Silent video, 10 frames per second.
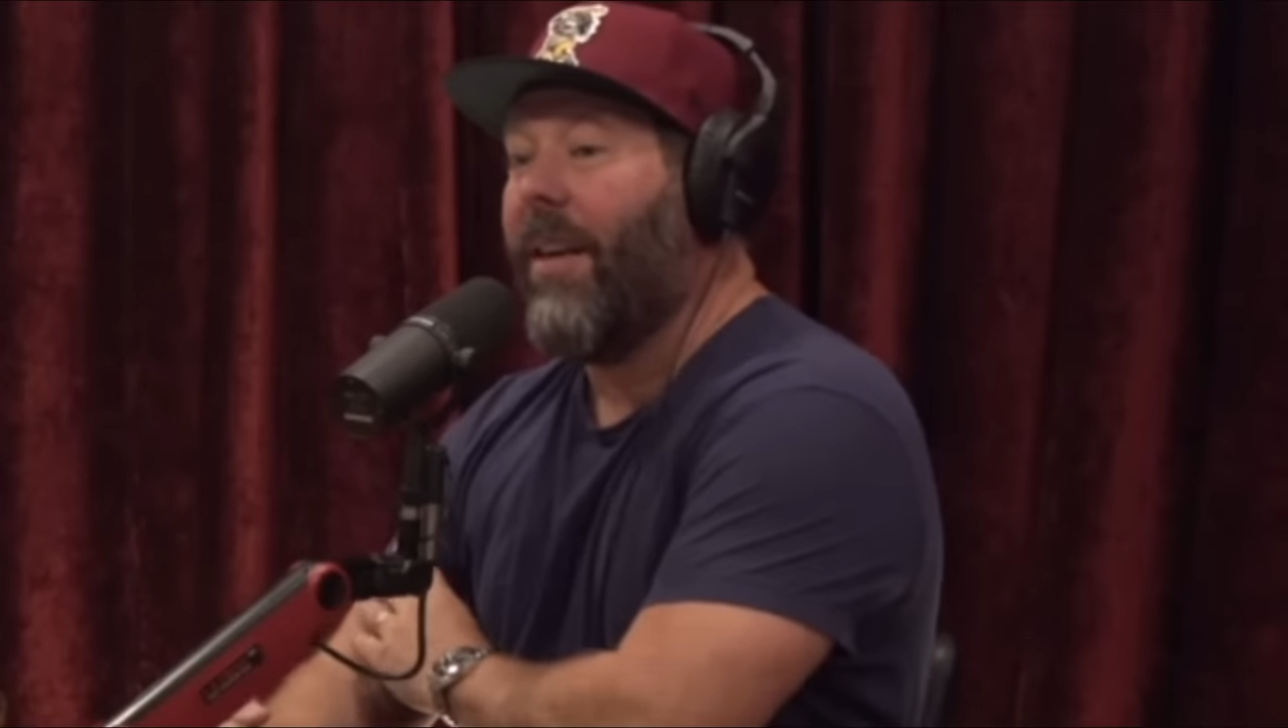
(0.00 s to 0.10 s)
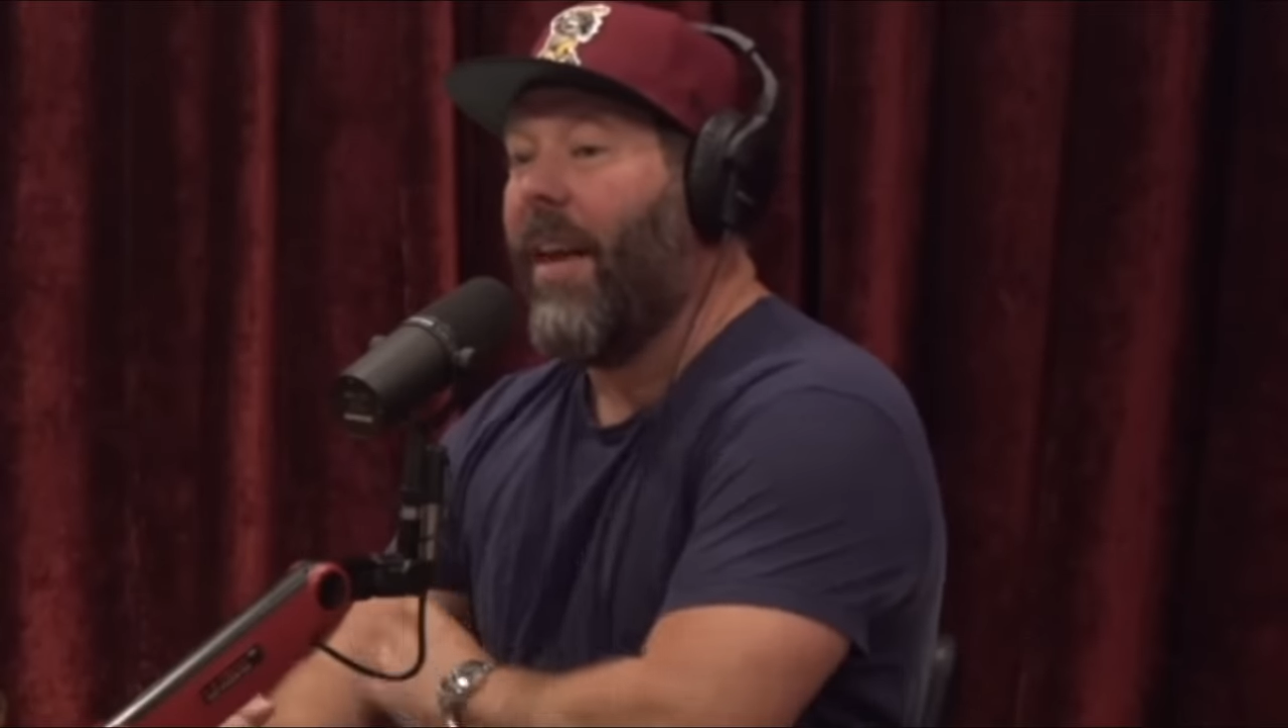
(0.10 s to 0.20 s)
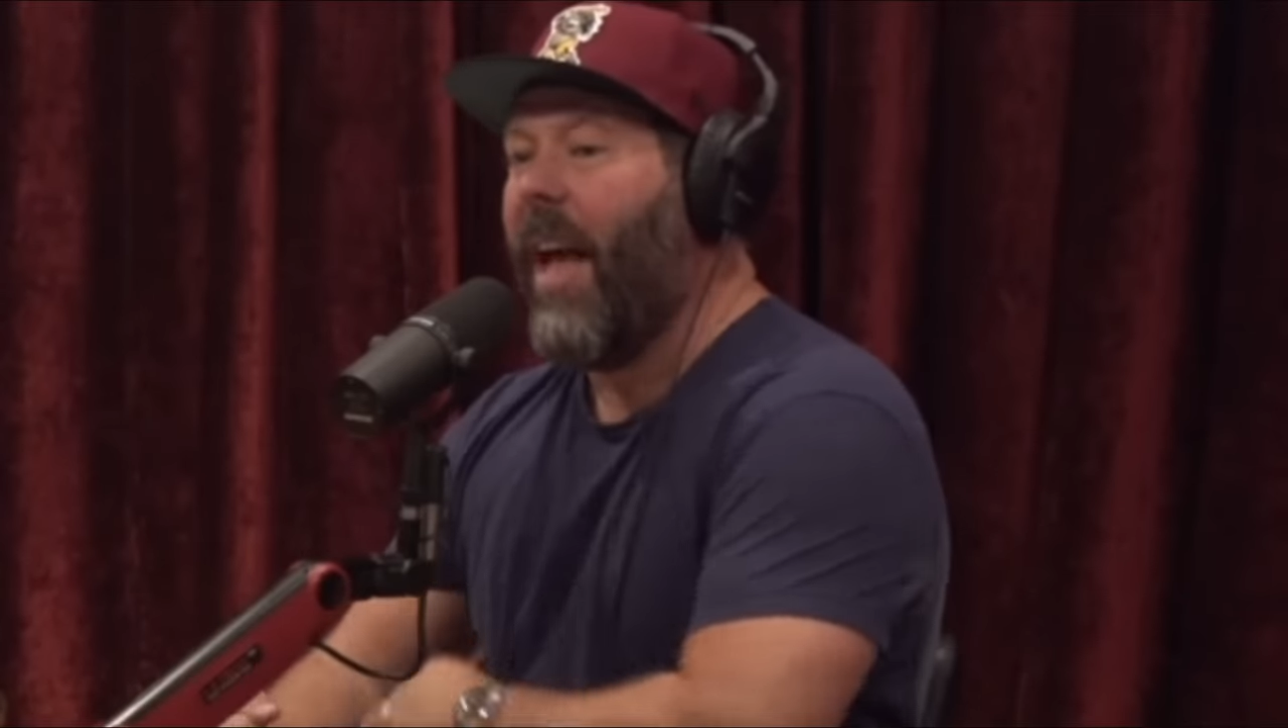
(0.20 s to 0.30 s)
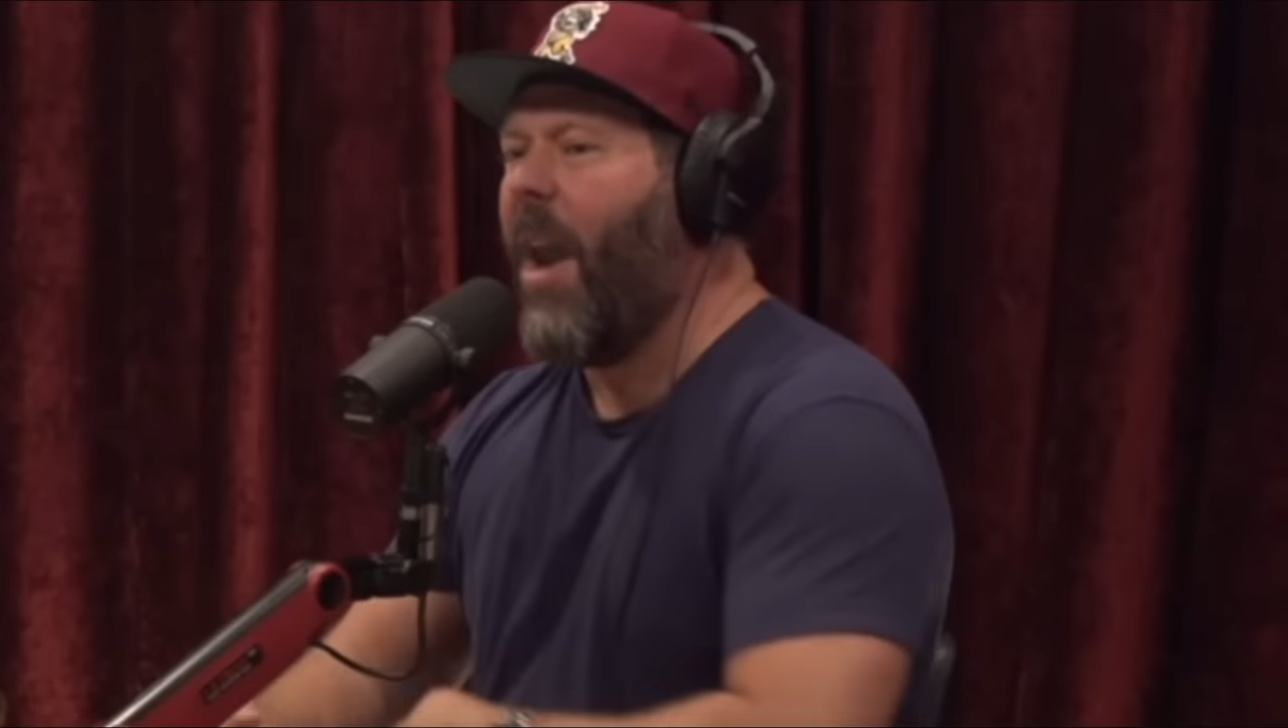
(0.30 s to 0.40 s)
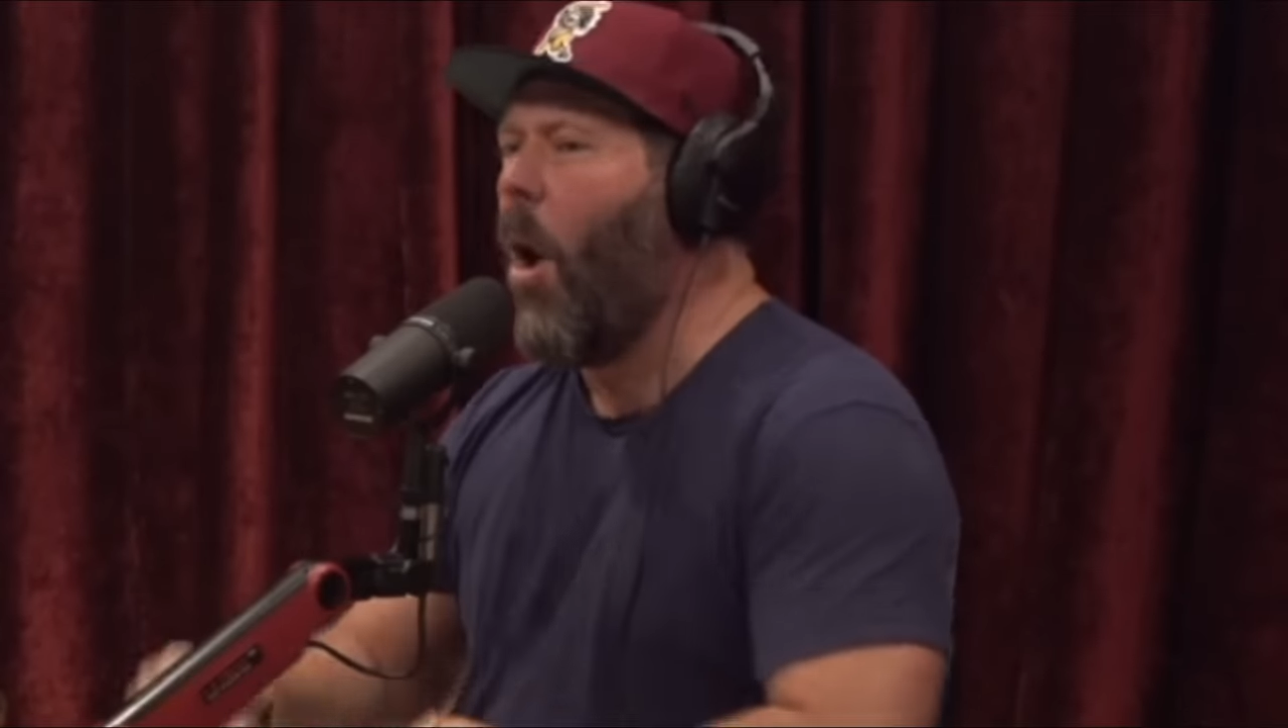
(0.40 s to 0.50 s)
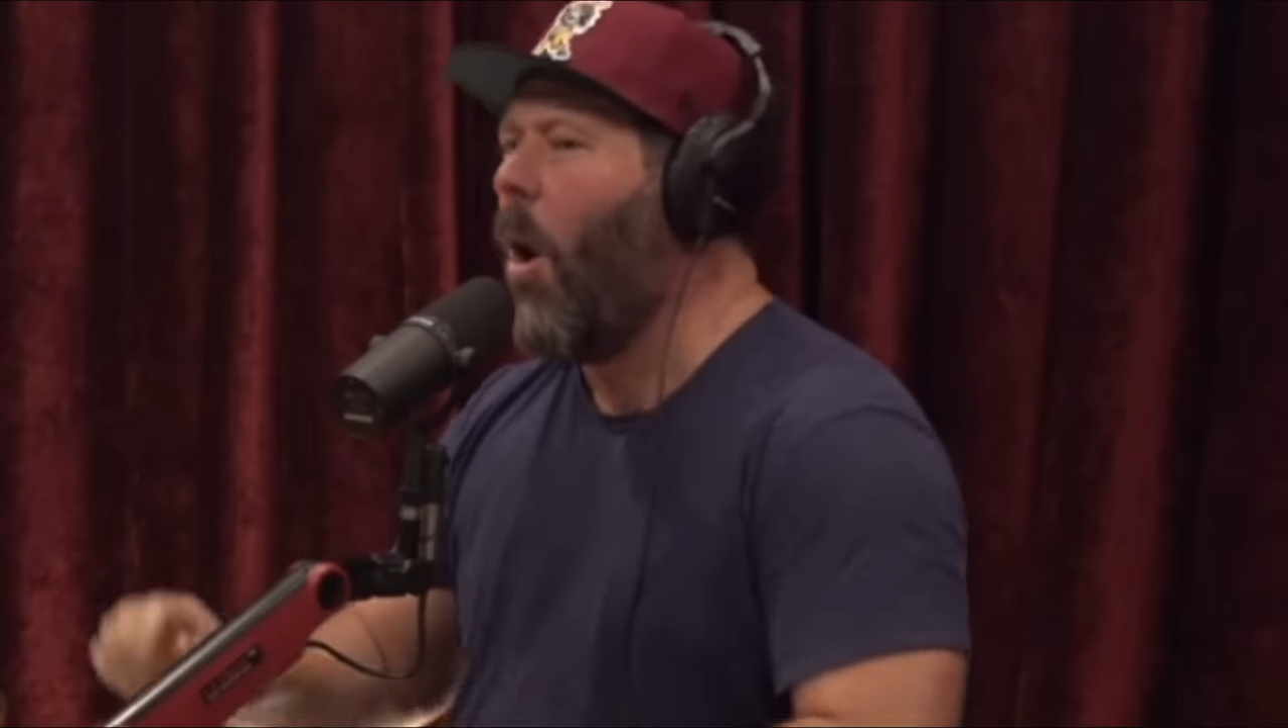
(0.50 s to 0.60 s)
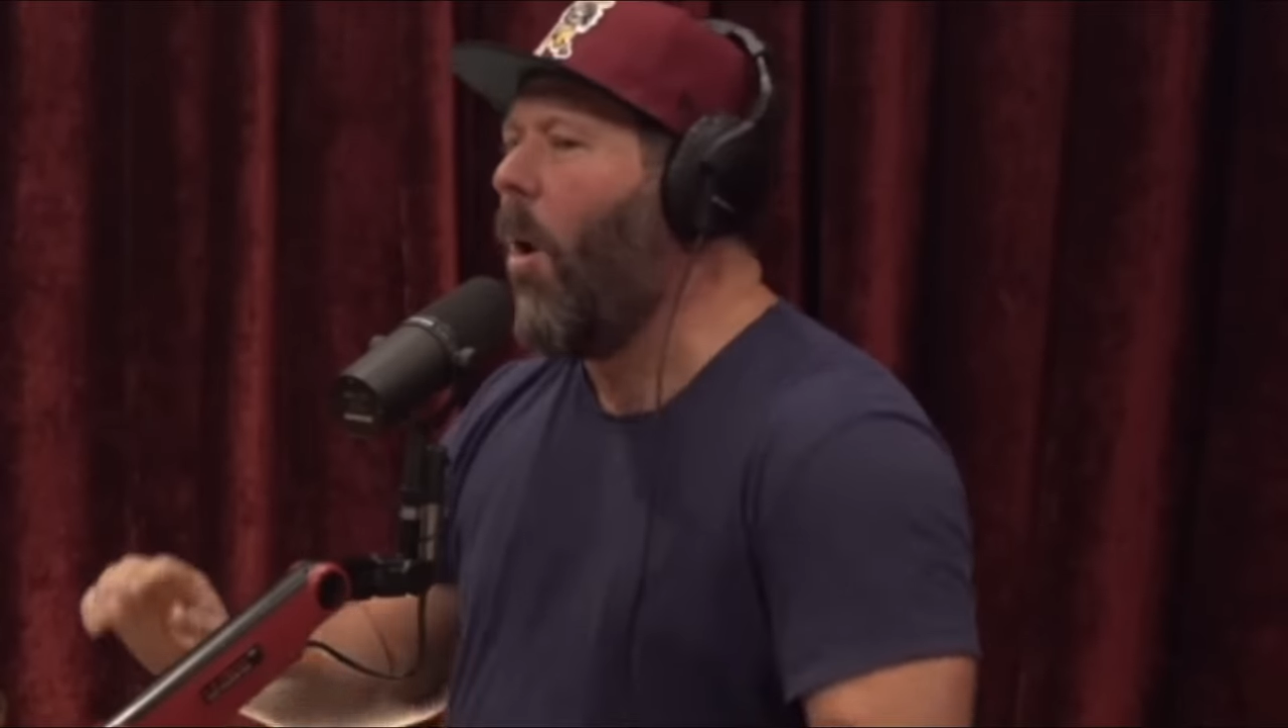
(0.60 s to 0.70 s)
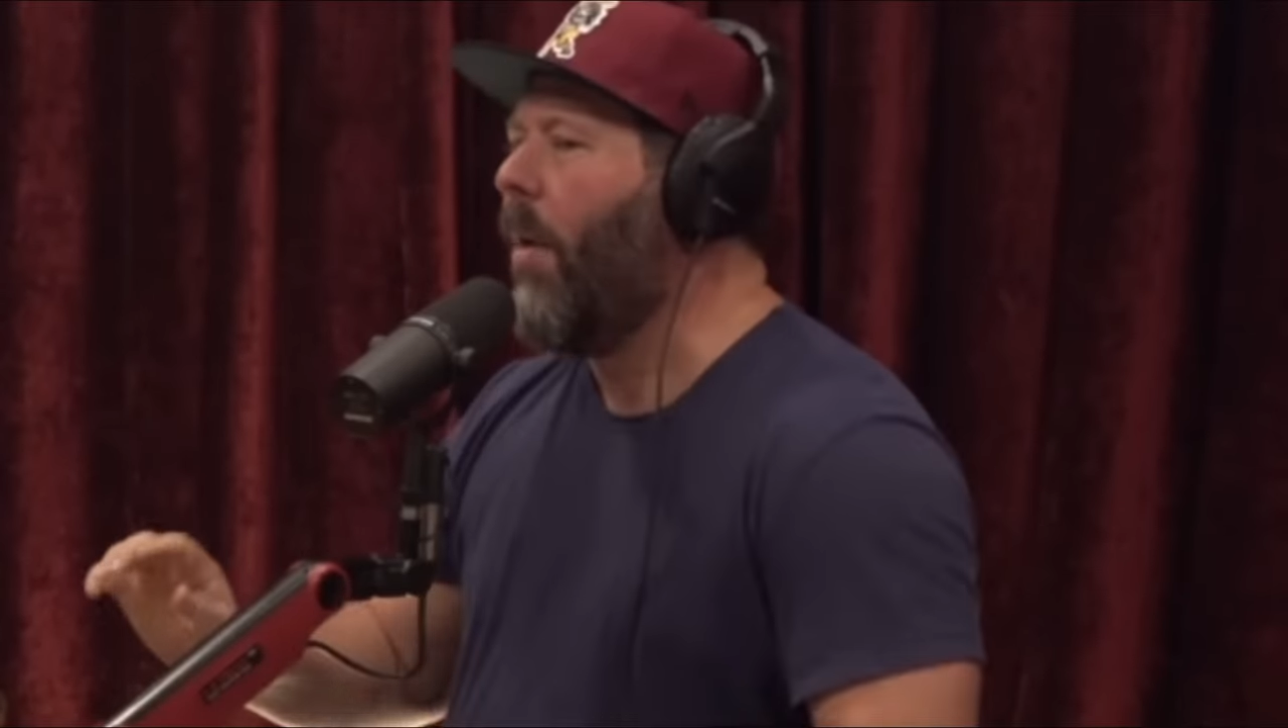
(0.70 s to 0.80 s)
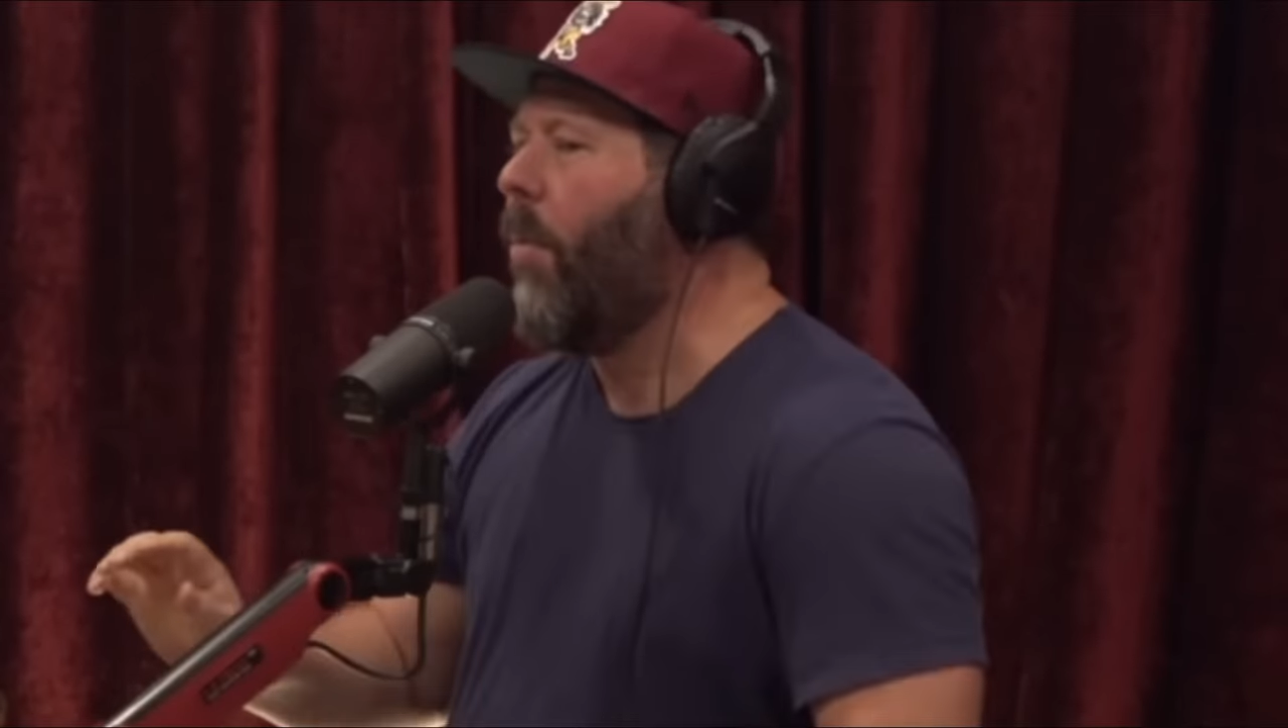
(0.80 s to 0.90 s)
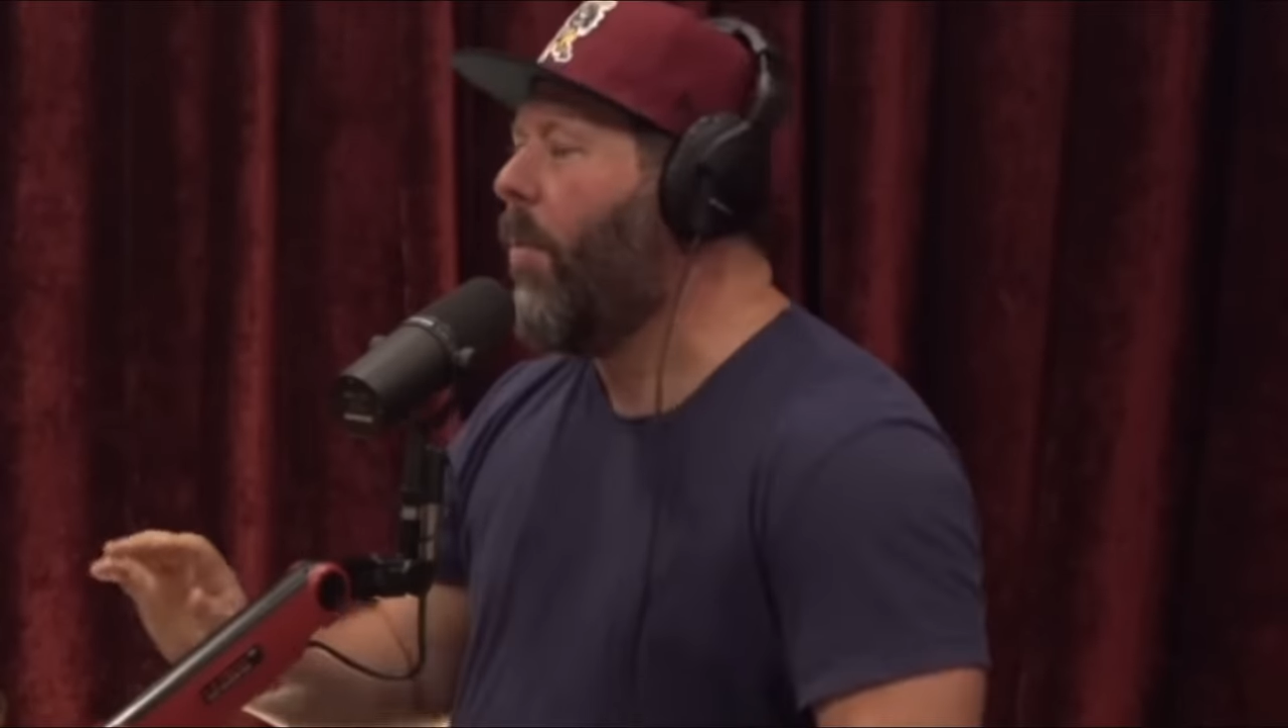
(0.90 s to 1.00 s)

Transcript: Yeah. And all everyone was